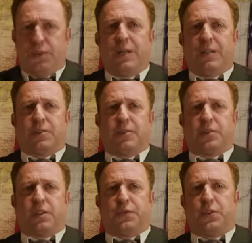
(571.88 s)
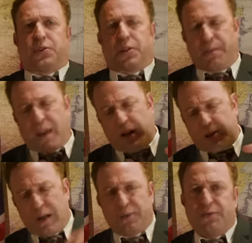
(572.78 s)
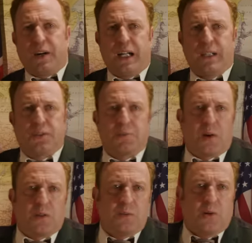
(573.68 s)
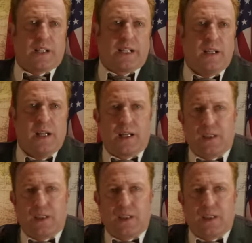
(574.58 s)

a few hours into the future, at around 5 tomorrow morning,